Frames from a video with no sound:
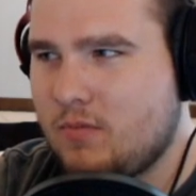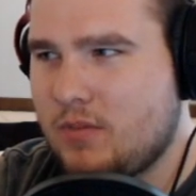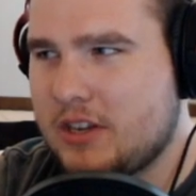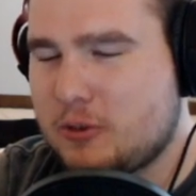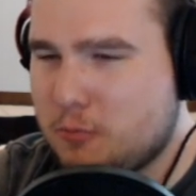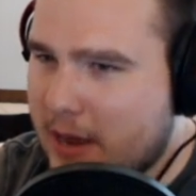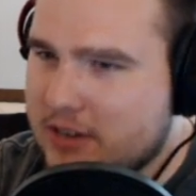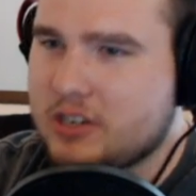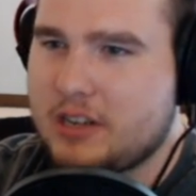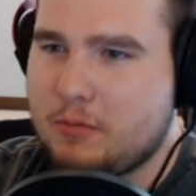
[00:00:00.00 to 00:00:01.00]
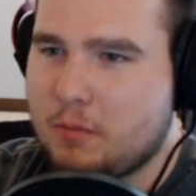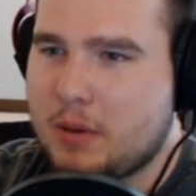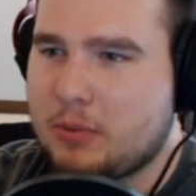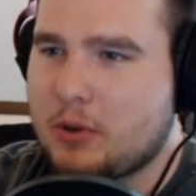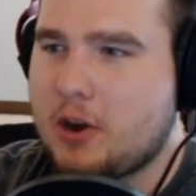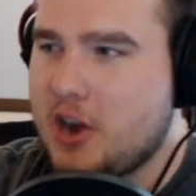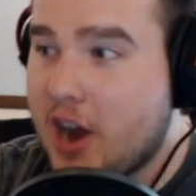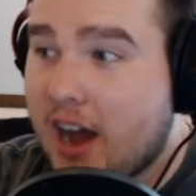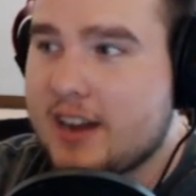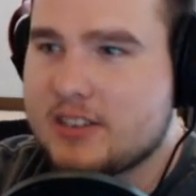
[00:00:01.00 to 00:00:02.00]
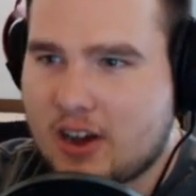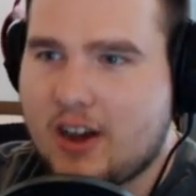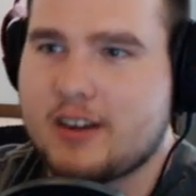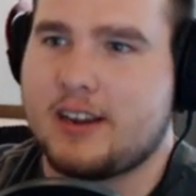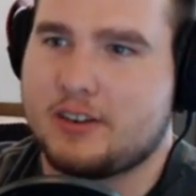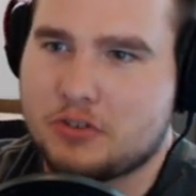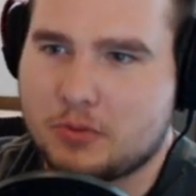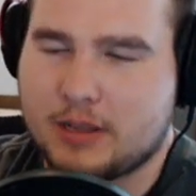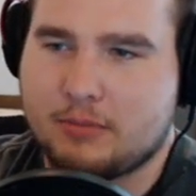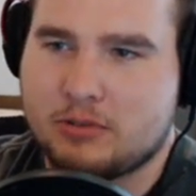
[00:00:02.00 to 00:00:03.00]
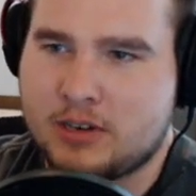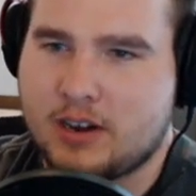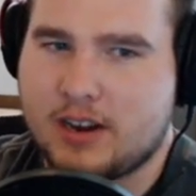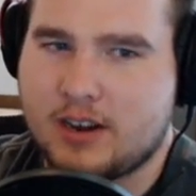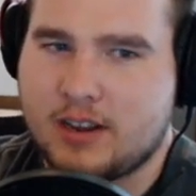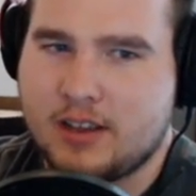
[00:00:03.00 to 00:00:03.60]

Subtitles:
especially when people are not talking to a libertarian,